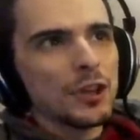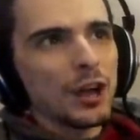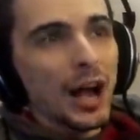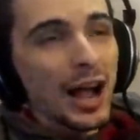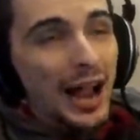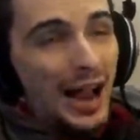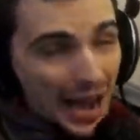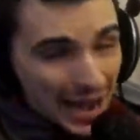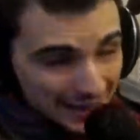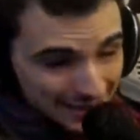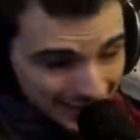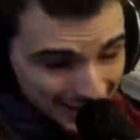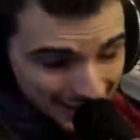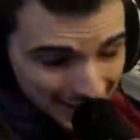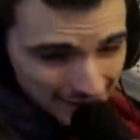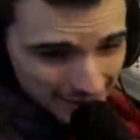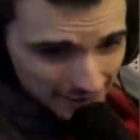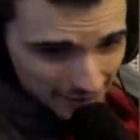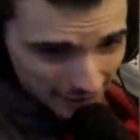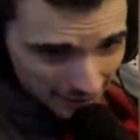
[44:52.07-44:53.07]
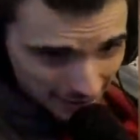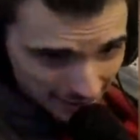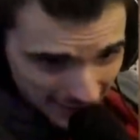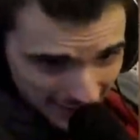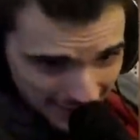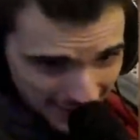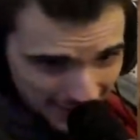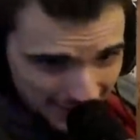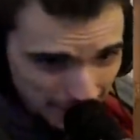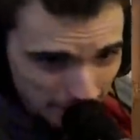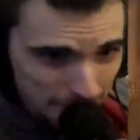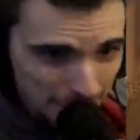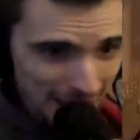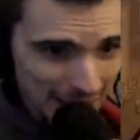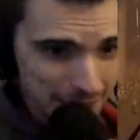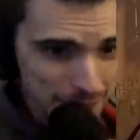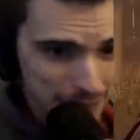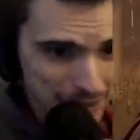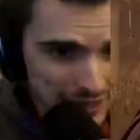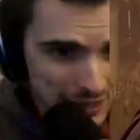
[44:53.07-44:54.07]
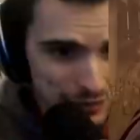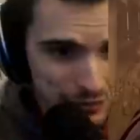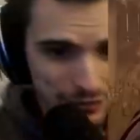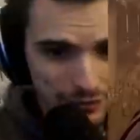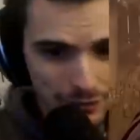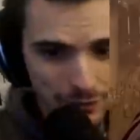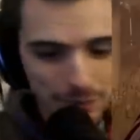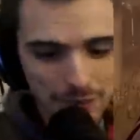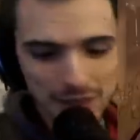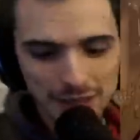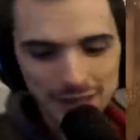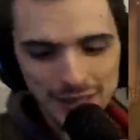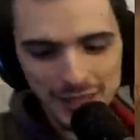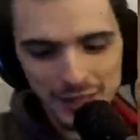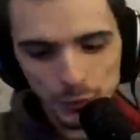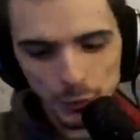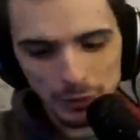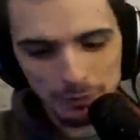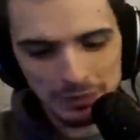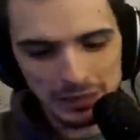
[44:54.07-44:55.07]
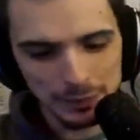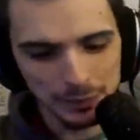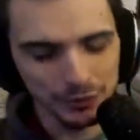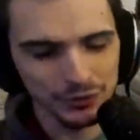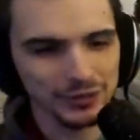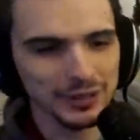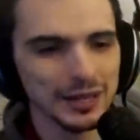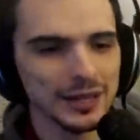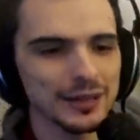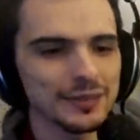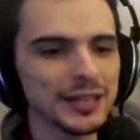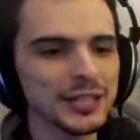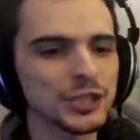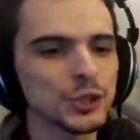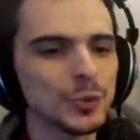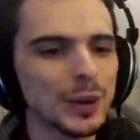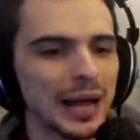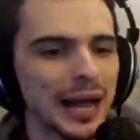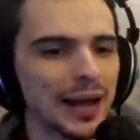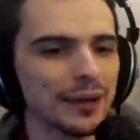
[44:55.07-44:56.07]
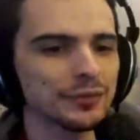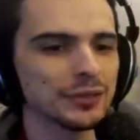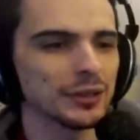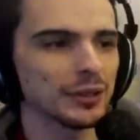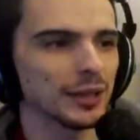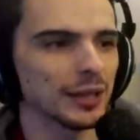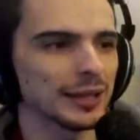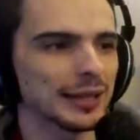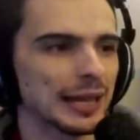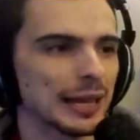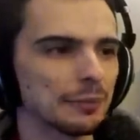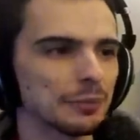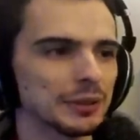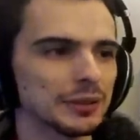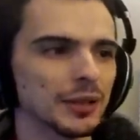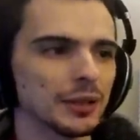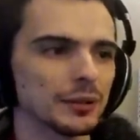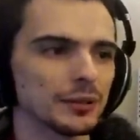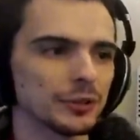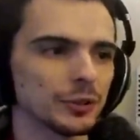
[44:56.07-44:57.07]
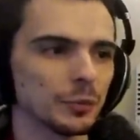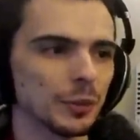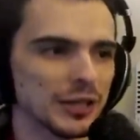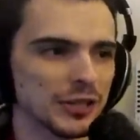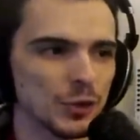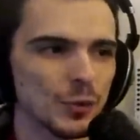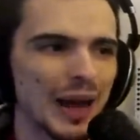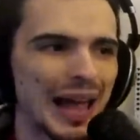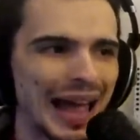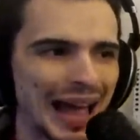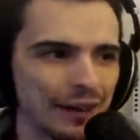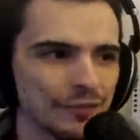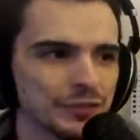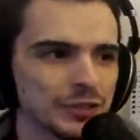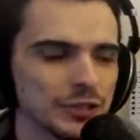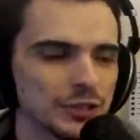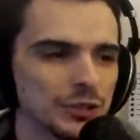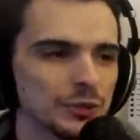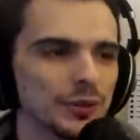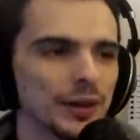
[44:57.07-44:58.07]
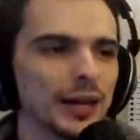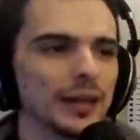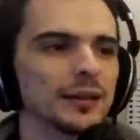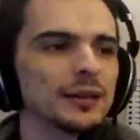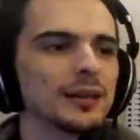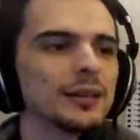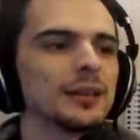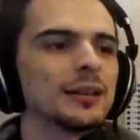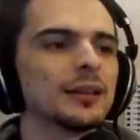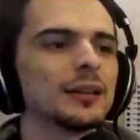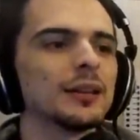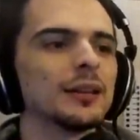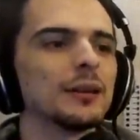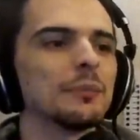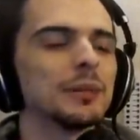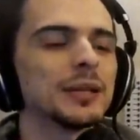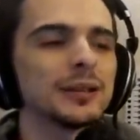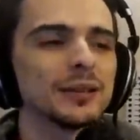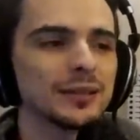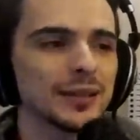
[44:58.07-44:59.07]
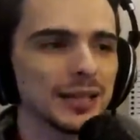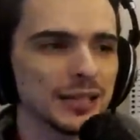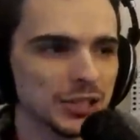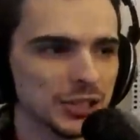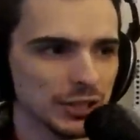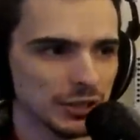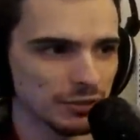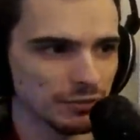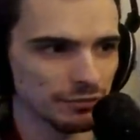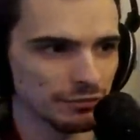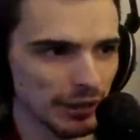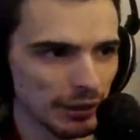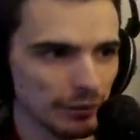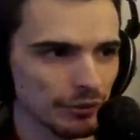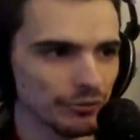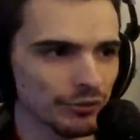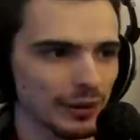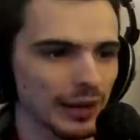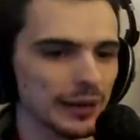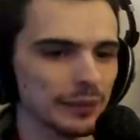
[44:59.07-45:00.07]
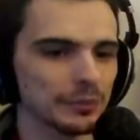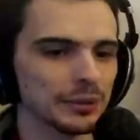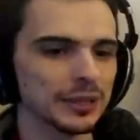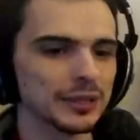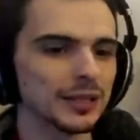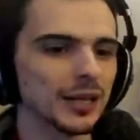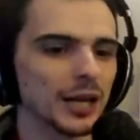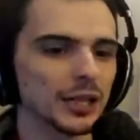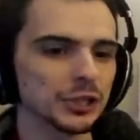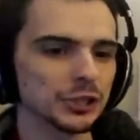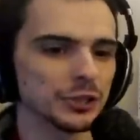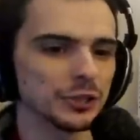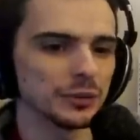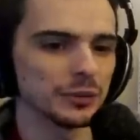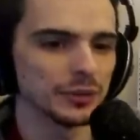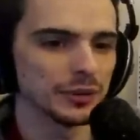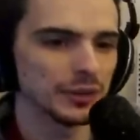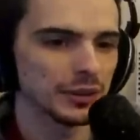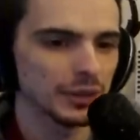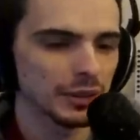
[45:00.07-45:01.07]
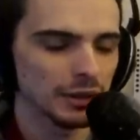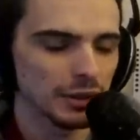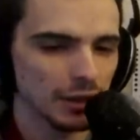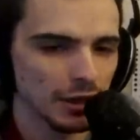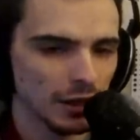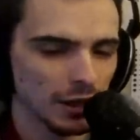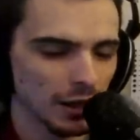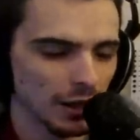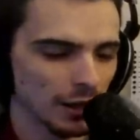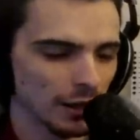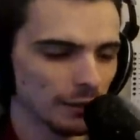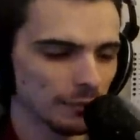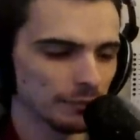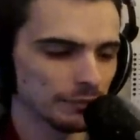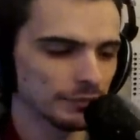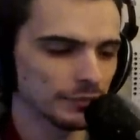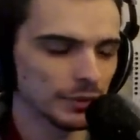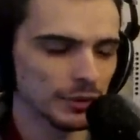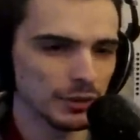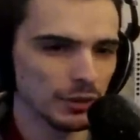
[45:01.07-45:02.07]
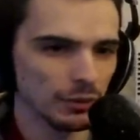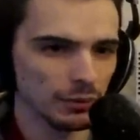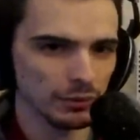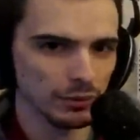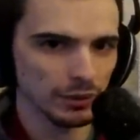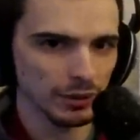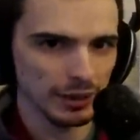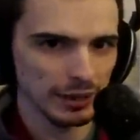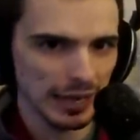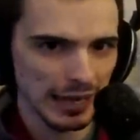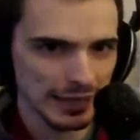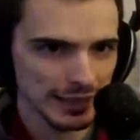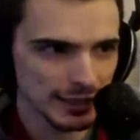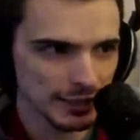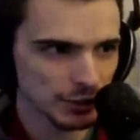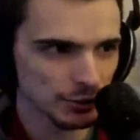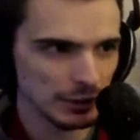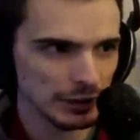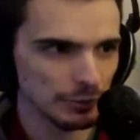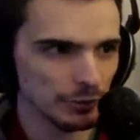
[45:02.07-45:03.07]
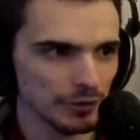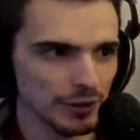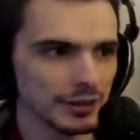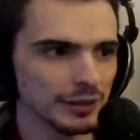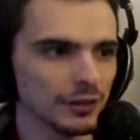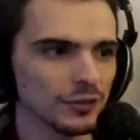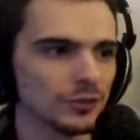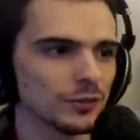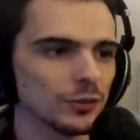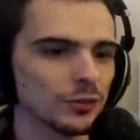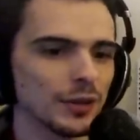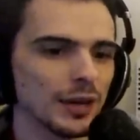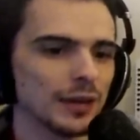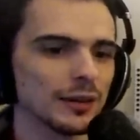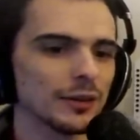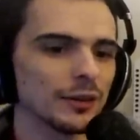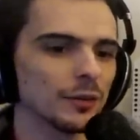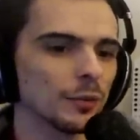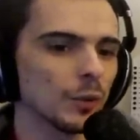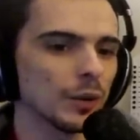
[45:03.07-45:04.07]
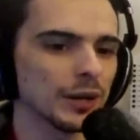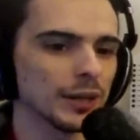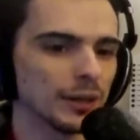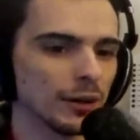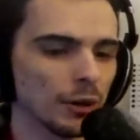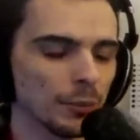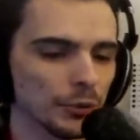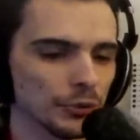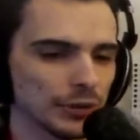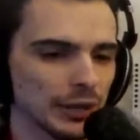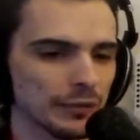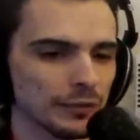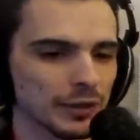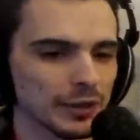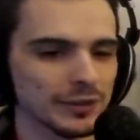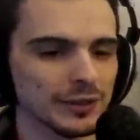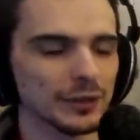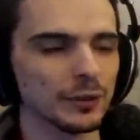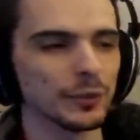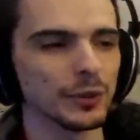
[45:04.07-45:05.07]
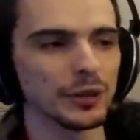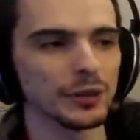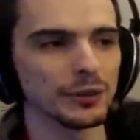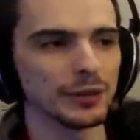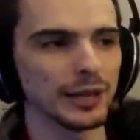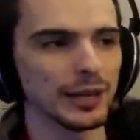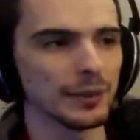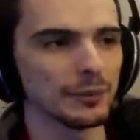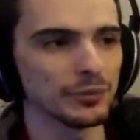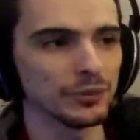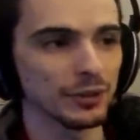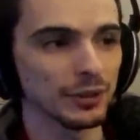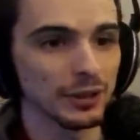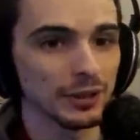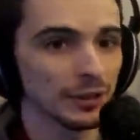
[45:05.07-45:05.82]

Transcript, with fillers: I, I think the thing that's a pet peeve for me is when people say that you have to like Camp and Tunnel to win. You have to do that because that's just verifiably not true. Um, you go look at any streamer that doesn't do that, and they're winning almost every single one of their games.